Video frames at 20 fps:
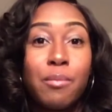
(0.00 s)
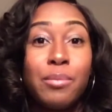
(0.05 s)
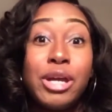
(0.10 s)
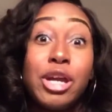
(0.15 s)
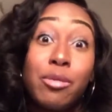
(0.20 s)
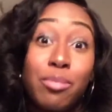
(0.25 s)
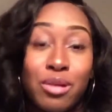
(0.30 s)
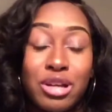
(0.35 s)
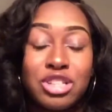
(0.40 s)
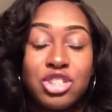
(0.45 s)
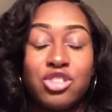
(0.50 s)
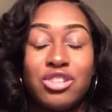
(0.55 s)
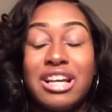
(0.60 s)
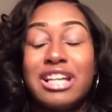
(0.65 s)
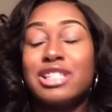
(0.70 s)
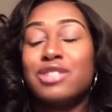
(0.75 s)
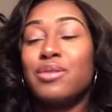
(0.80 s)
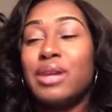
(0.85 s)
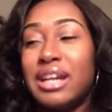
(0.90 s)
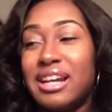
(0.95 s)
Peer pressure,
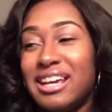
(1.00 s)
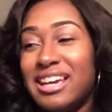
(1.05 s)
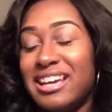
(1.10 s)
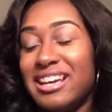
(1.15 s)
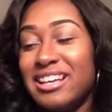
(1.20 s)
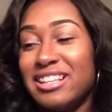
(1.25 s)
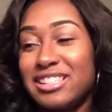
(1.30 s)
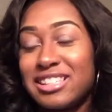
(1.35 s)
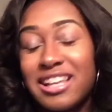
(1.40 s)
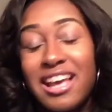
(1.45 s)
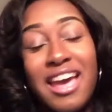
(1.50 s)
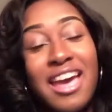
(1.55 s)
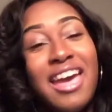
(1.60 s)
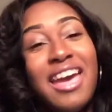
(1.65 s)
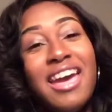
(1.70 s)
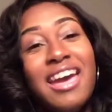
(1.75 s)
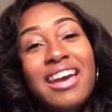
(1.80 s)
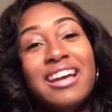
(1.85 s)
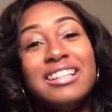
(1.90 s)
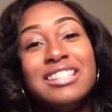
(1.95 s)
that's what it is.
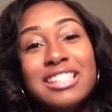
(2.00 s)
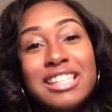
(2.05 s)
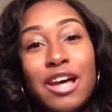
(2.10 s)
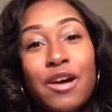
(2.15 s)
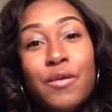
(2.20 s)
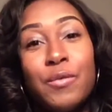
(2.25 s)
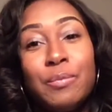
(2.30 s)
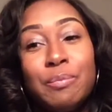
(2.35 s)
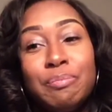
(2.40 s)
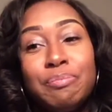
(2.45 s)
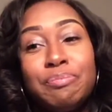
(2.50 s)
And so